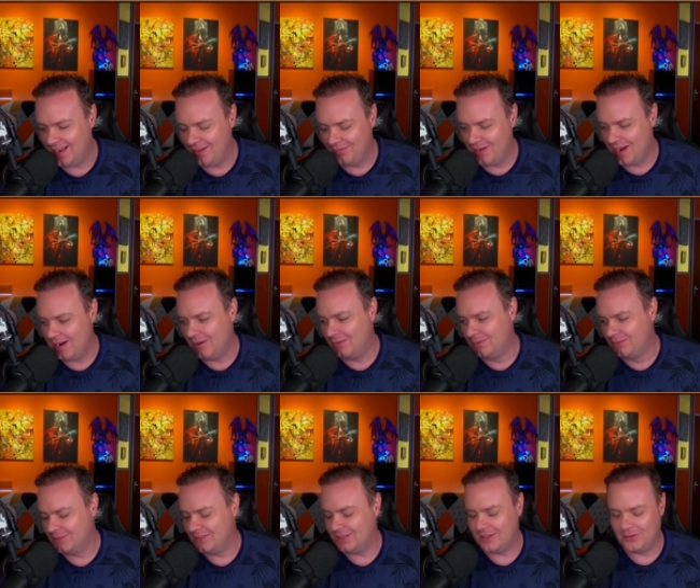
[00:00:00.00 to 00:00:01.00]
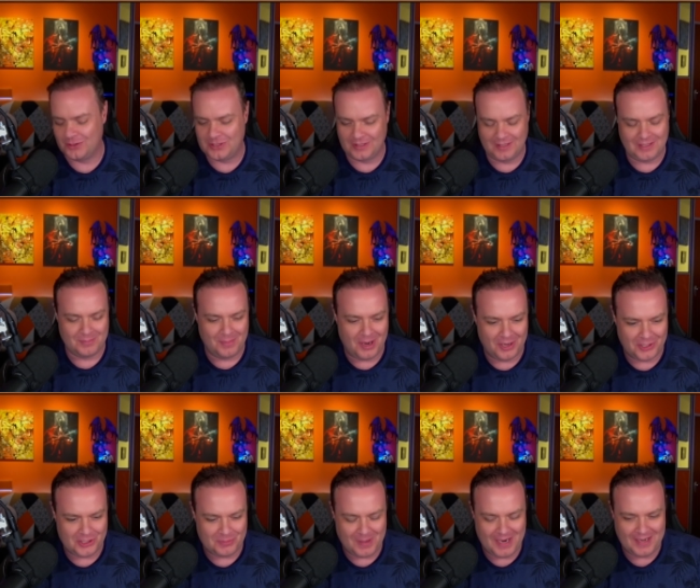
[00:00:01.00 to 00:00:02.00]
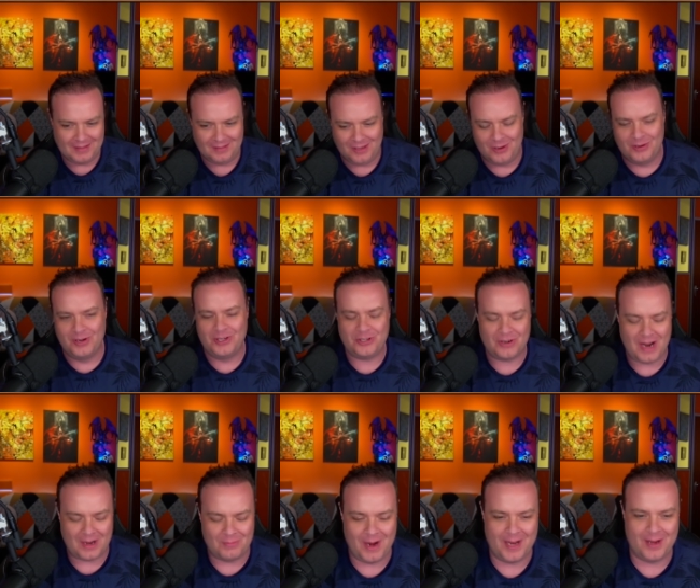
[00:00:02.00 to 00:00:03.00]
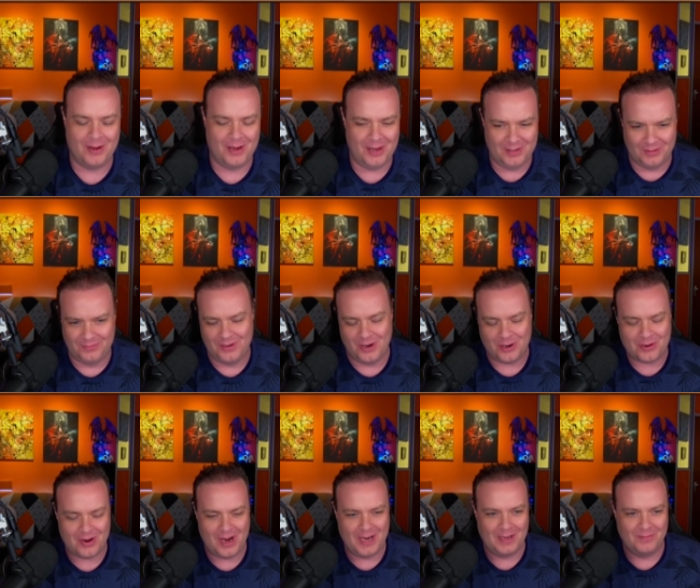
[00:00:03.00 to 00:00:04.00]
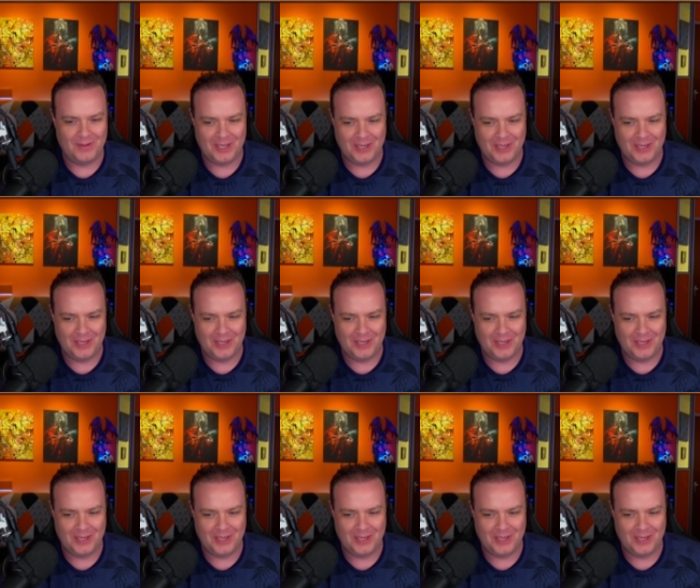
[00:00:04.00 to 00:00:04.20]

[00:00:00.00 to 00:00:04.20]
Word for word: have now utterly demolished my long track record of not crying at